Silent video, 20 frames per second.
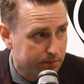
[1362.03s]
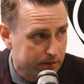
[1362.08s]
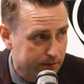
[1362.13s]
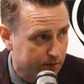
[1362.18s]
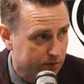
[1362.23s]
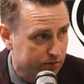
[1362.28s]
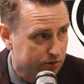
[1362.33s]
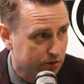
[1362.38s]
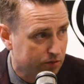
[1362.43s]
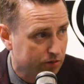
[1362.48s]
people
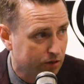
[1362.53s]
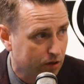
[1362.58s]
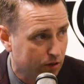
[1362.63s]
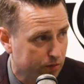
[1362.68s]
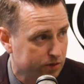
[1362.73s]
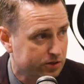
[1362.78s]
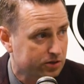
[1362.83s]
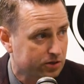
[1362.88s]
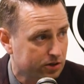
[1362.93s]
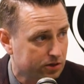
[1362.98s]
yeah. don't know
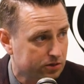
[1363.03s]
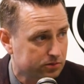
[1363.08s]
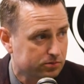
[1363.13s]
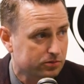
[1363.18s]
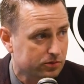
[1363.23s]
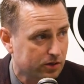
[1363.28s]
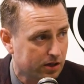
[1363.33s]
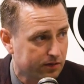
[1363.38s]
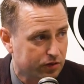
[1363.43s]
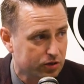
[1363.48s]
what's gonna,
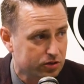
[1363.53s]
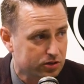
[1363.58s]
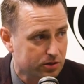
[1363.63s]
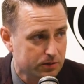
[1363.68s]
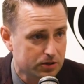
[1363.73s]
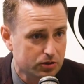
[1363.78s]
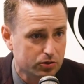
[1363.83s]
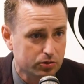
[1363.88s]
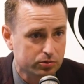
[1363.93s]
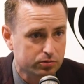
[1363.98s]
if there's gonna
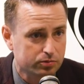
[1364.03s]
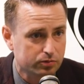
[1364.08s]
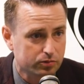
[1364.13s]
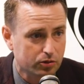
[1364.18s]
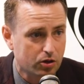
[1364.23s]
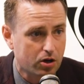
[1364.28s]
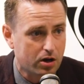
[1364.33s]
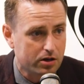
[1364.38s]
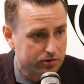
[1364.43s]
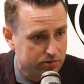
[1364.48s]
be new
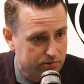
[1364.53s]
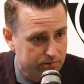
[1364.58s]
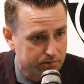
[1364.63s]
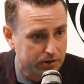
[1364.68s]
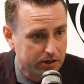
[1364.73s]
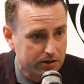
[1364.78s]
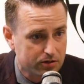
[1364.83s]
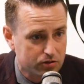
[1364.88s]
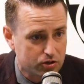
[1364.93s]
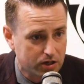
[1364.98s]
laws
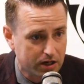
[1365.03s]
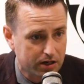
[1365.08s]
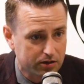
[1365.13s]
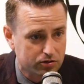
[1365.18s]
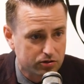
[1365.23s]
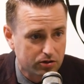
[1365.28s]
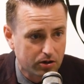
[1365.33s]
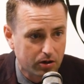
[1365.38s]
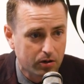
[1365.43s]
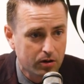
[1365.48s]
getting
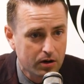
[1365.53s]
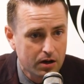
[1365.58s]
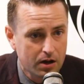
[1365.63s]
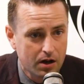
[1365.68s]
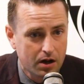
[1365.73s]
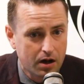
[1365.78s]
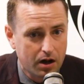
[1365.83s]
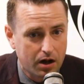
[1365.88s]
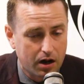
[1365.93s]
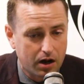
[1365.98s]
changed. So,
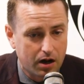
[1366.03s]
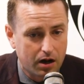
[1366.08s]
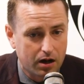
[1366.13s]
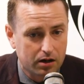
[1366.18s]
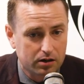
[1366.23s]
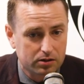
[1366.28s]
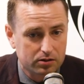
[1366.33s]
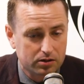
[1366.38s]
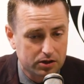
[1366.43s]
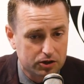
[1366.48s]

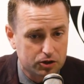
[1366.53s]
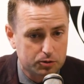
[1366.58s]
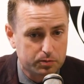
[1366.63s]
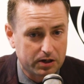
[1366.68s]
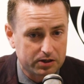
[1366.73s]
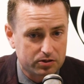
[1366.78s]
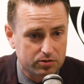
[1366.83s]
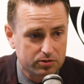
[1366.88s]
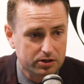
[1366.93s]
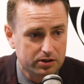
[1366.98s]
uh,
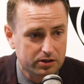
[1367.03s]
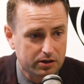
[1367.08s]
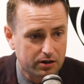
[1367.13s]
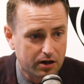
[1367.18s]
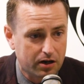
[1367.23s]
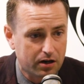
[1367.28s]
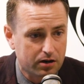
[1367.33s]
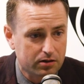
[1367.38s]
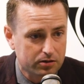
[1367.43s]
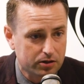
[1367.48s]
especially in
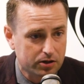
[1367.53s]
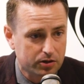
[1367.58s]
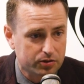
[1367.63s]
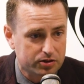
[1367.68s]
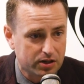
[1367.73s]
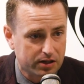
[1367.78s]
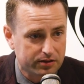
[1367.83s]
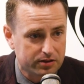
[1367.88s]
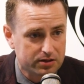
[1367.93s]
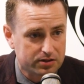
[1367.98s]
our you know
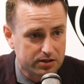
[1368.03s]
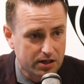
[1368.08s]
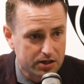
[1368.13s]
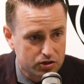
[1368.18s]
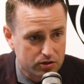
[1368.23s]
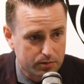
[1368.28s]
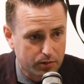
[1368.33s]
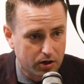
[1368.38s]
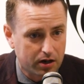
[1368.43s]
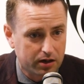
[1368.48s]
Southeast
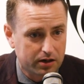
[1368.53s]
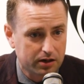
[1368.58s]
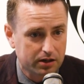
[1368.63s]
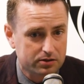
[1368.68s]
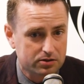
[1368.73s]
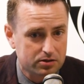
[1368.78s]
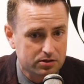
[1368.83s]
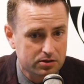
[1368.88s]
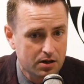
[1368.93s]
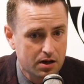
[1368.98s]
Asian
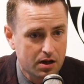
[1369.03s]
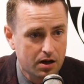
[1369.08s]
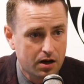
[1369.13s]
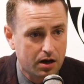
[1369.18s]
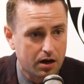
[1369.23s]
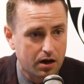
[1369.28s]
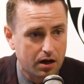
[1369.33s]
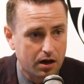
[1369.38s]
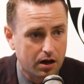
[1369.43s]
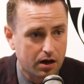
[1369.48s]
markets
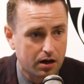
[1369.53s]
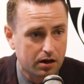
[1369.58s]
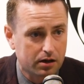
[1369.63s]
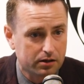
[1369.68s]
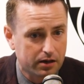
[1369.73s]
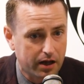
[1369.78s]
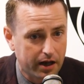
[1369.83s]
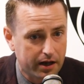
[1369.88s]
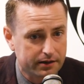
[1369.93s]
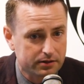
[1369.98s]
uh,
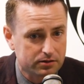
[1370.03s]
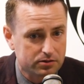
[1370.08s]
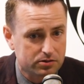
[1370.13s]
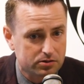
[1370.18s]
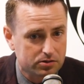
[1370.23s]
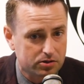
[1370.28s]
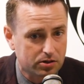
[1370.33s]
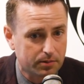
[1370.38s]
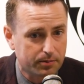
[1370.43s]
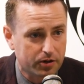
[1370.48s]
and
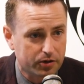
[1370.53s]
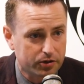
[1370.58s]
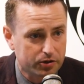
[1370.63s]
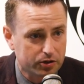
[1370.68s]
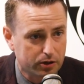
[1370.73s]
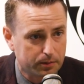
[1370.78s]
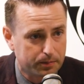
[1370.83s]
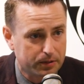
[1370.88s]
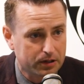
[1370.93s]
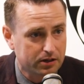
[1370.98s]
some other
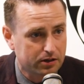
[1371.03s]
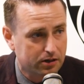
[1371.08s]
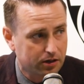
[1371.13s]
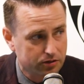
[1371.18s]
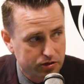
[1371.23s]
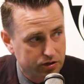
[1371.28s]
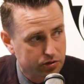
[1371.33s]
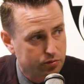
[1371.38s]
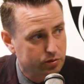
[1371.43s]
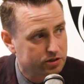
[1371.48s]
European
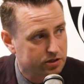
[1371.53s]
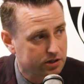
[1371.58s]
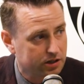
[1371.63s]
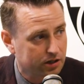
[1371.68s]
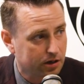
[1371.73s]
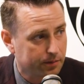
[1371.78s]
countries, we're seeing